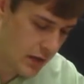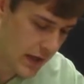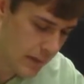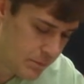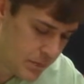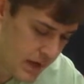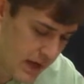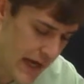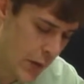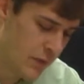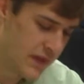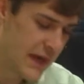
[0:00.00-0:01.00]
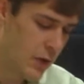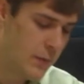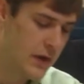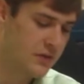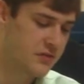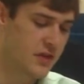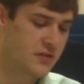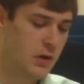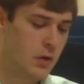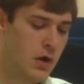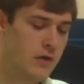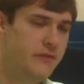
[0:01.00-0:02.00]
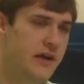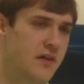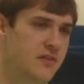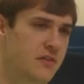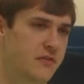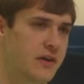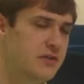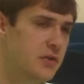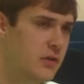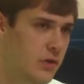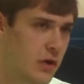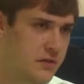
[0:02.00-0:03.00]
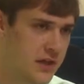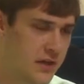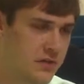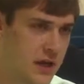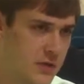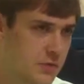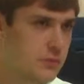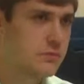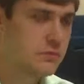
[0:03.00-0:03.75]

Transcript: Okay. And when the cable box does go off, how does it affect your overall daily schedule?